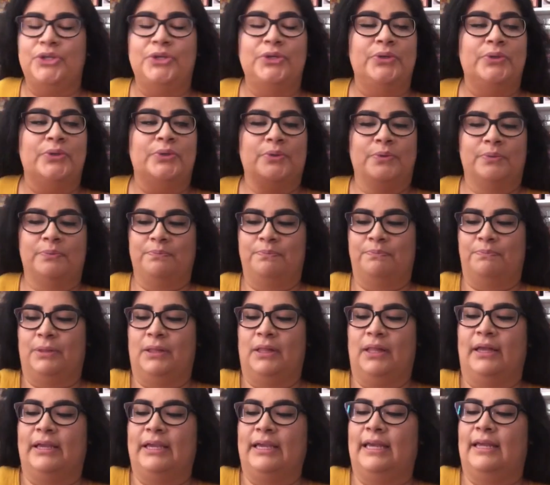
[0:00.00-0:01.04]
to
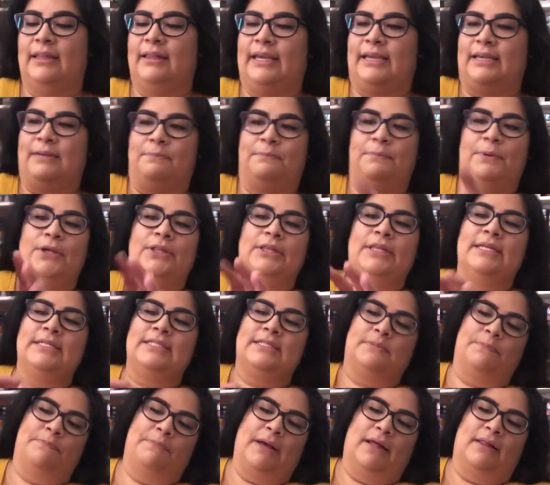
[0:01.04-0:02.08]
plug it, like put
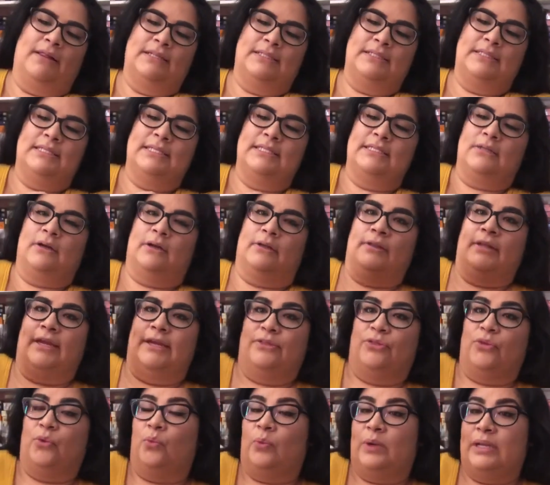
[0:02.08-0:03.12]
this, balance this on
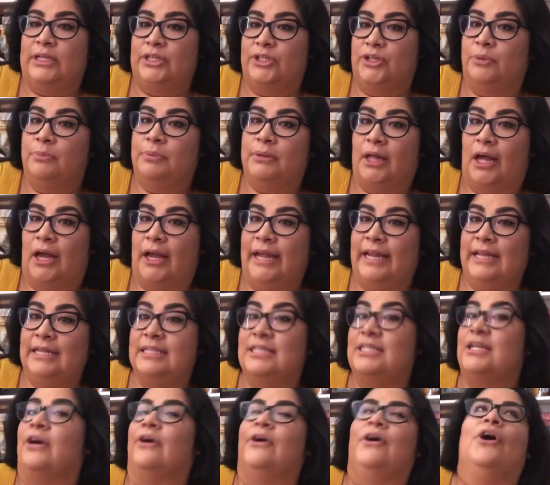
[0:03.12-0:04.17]
like the window
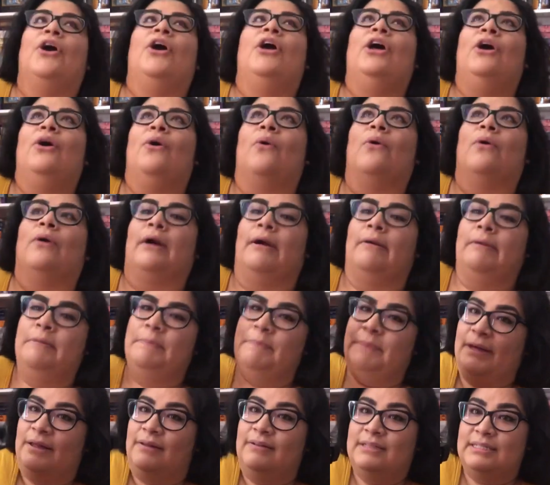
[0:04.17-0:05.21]
blind or I
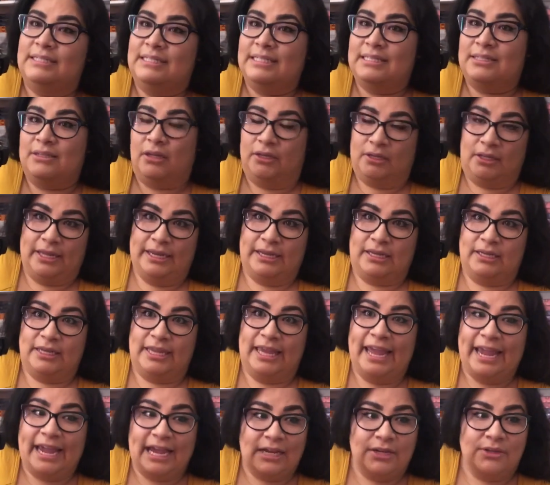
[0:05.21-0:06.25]
would balance this on like a
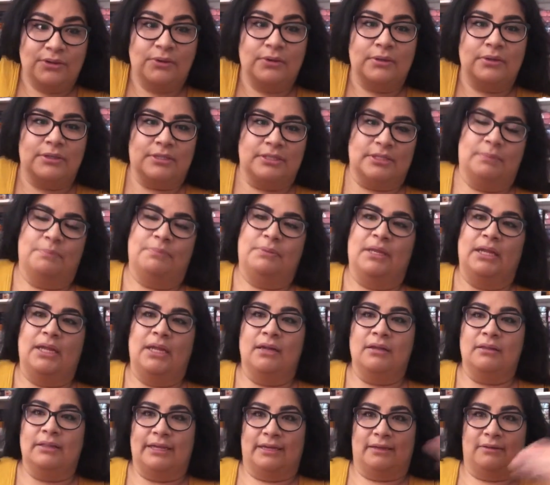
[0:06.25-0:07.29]
candle or
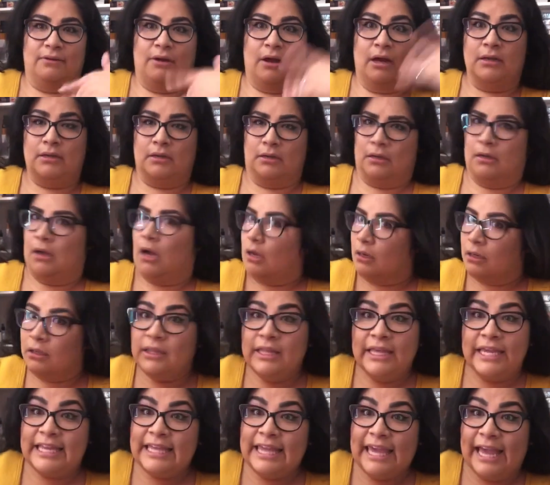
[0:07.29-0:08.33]
something, like a, not a
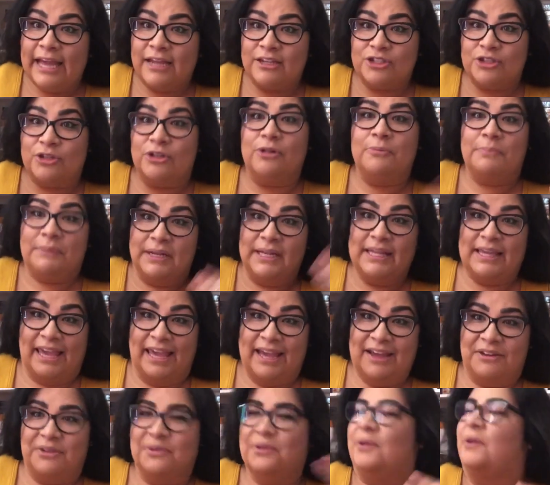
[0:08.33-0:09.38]
lit candle, but a
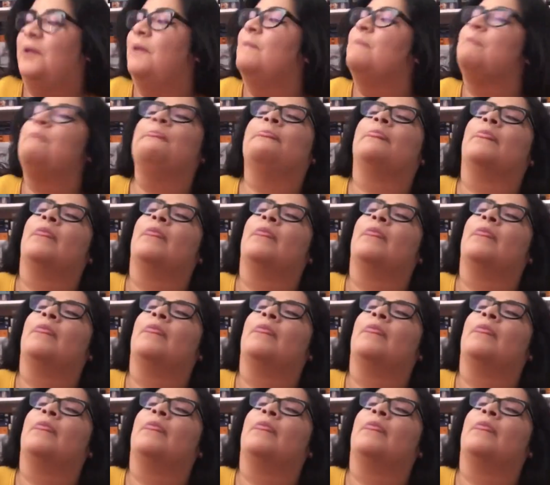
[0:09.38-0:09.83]
candle